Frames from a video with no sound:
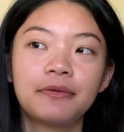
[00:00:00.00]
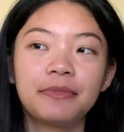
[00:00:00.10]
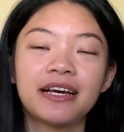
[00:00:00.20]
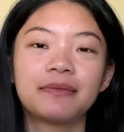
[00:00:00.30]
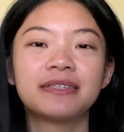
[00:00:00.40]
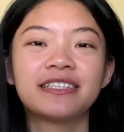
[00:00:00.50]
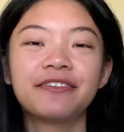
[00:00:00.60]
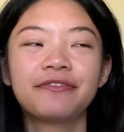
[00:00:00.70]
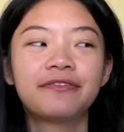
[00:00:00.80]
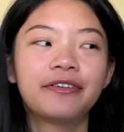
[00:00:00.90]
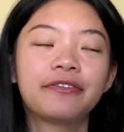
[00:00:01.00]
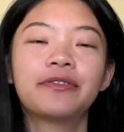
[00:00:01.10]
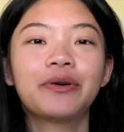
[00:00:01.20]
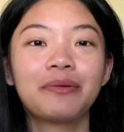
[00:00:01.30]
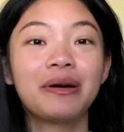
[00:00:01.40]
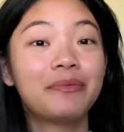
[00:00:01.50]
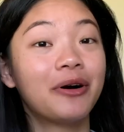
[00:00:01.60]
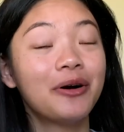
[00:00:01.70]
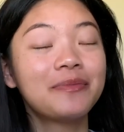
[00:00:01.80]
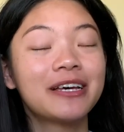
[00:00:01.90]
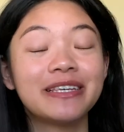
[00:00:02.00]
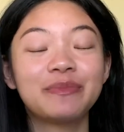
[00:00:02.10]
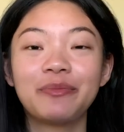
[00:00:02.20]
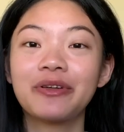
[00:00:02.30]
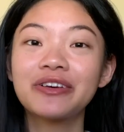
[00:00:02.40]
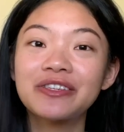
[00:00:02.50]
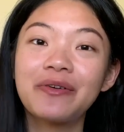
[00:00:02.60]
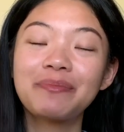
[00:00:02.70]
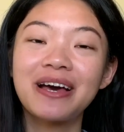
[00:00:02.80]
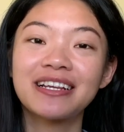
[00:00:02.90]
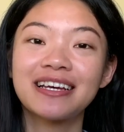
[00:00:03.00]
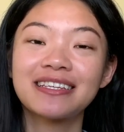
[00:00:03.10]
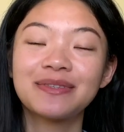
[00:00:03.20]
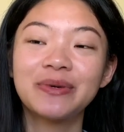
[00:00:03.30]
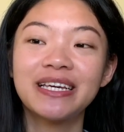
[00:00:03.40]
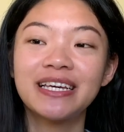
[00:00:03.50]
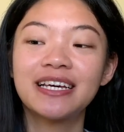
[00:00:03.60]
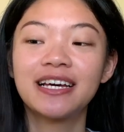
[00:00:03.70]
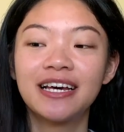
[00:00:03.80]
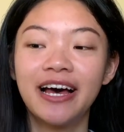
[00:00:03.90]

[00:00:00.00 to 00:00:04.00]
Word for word: pick up stuff for my mom because my brother's going back next week.